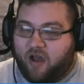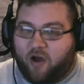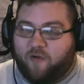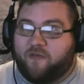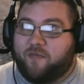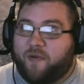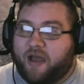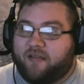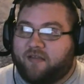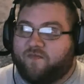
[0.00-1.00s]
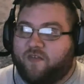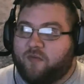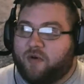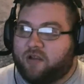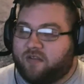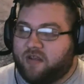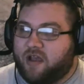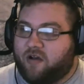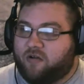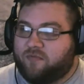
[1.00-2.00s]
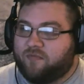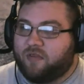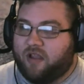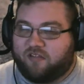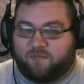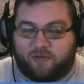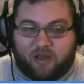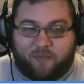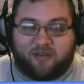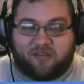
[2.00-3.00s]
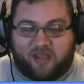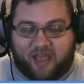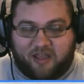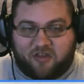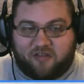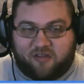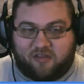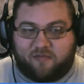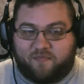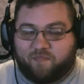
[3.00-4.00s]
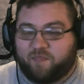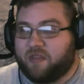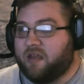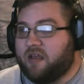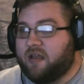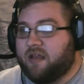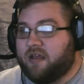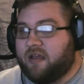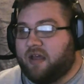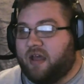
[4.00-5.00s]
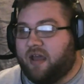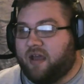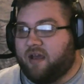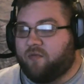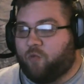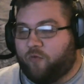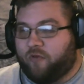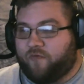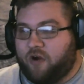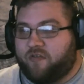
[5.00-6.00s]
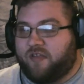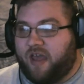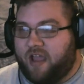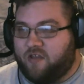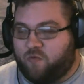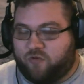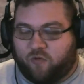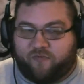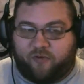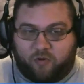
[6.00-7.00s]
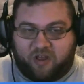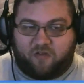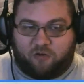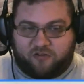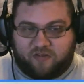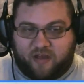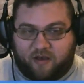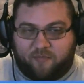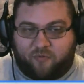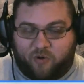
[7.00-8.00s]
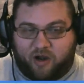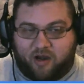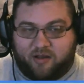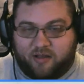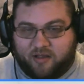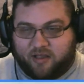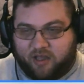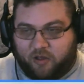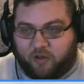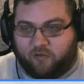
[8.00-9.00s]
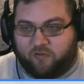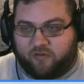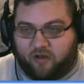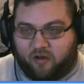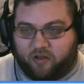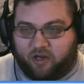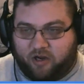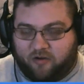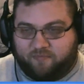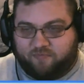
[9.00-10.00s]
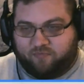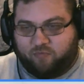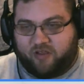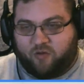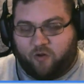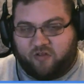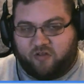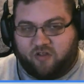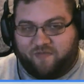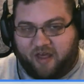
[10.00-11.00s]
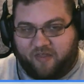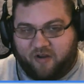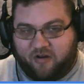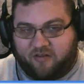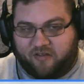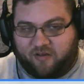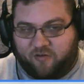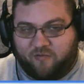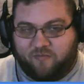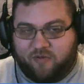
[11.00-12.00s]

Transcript: over the past few months now, it's come in stages. And the first stage was sort of a resource dump where you used all your resources you've gathered to